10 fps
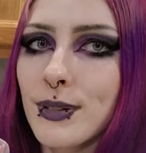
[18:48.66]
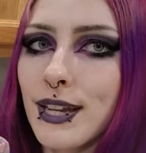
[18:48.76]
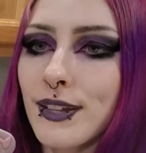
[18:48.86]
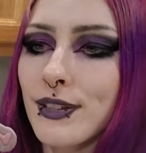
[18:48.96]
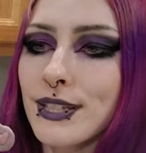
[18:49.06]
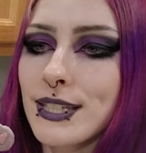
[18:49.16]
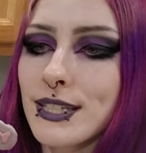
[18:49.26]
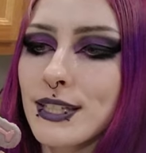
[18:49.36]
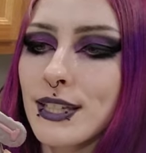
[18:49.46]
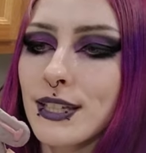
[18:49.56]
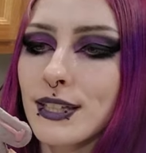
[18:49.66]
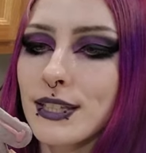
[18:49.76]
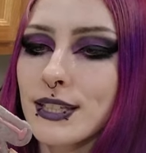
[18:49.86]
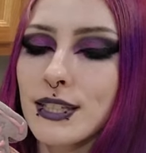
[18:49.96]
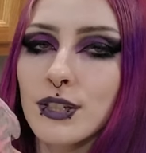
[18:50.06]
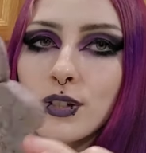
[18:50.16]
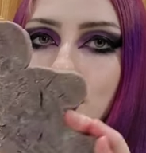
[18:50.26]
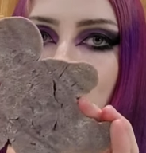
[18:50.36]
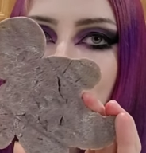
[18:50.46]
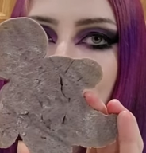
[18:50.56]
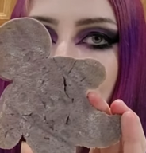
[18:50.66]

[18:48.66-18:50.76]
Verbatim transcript: yeah, this is the, this is the cookies.